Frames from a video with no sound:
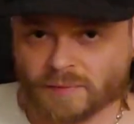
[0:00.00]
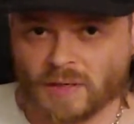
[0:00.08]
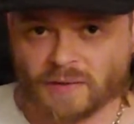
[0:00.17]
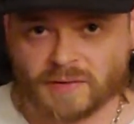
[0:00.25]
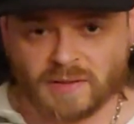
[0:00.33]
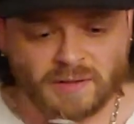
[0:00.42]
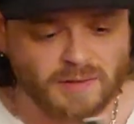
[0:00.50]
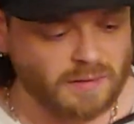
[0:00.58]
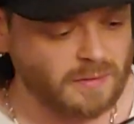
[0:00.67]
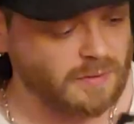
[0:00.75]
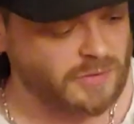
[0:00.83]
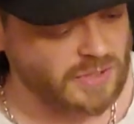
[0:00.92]
got the
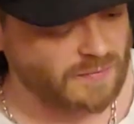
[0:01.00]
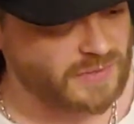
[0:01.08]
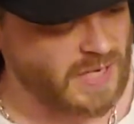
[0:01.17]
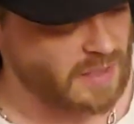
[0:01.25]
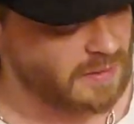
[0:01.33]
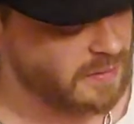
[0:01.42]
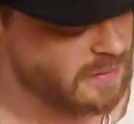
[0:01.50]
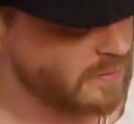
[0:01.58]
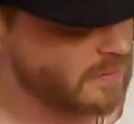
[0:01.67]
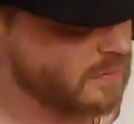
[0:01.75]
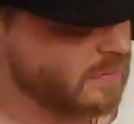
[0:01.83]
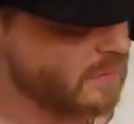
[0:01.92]
Jeff Down
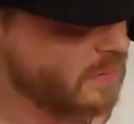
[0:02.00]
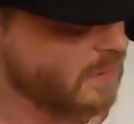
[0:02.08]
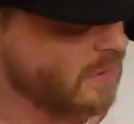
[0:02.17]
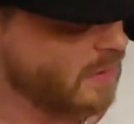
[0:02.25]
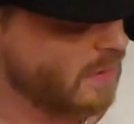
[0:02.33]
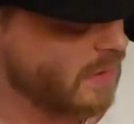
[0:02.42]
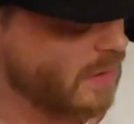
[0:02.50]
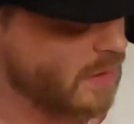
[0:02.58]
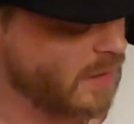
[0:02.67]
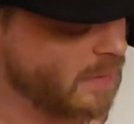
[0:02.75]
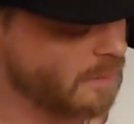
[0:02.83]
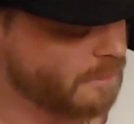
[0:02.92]

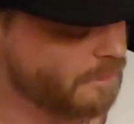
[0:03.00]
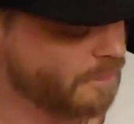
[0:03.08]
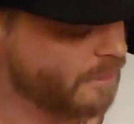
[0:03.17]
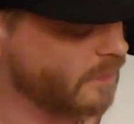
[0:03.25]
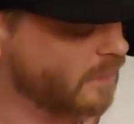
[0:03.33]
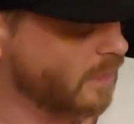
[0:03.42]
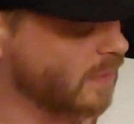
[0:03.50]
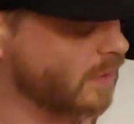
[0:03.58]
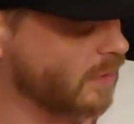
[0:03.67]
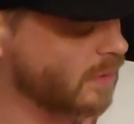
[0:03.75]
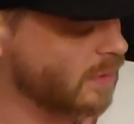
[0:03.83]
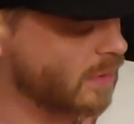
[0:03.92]
um,
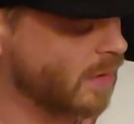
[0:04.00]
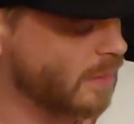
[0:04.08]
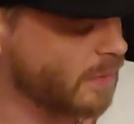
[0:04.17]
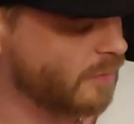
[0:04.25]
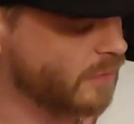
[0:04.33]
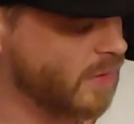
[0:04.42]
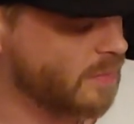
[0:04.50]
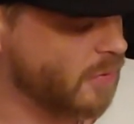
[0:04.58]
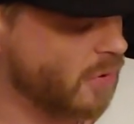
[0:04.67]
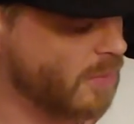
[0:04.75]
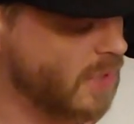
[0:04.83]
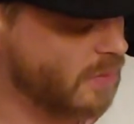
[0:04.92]
carbon free
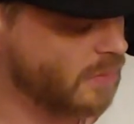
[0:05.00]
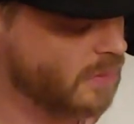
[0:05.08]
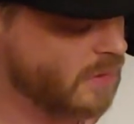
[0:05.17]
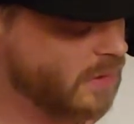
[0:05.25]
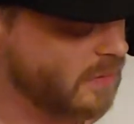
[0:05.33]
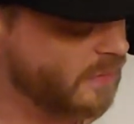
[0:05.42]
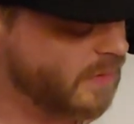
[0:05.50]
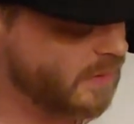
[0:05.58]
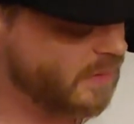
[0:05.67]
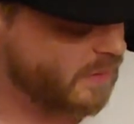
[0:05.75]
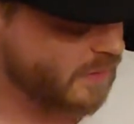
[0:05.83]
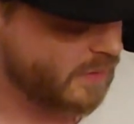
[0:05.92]
pro model.
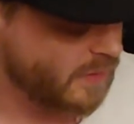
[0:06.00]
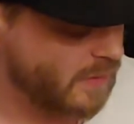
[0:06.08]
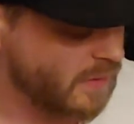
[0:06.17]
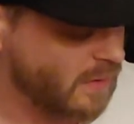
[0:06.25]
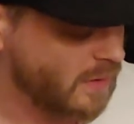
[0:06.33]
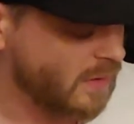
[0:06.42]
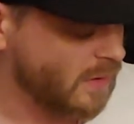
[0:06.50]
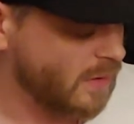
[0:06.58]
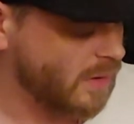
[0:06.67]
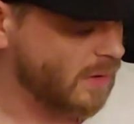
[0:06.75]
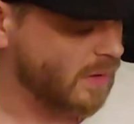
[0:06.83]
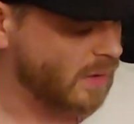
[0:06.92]
These,
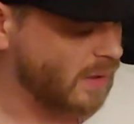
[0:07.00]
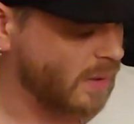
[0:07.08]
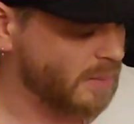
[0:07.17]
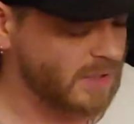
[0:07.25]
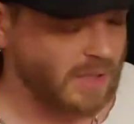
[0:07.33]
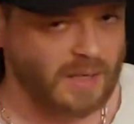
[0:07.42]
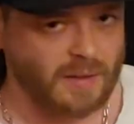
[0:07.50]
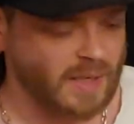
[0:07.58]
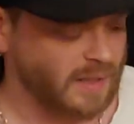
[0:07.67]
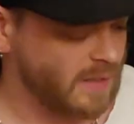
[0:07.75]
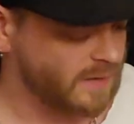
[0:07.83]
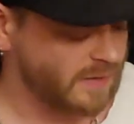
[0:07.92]
I mean,
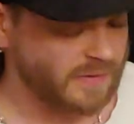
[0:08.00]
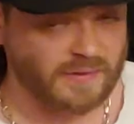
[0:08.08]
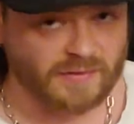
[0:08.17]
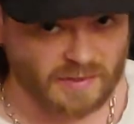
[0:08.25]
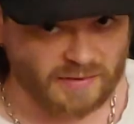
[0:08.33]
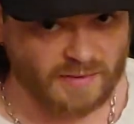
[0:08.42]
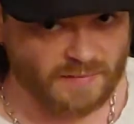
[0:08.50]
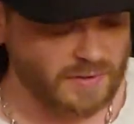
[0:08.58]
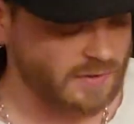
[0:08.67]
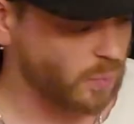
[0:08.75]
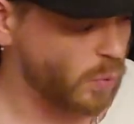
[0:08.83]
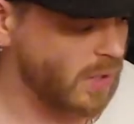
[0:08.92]
I got these in a size 7
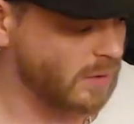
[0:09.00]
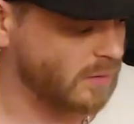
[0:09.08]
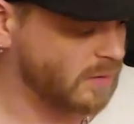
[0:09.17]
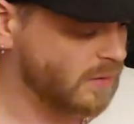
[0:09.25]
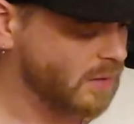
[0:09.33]
as well,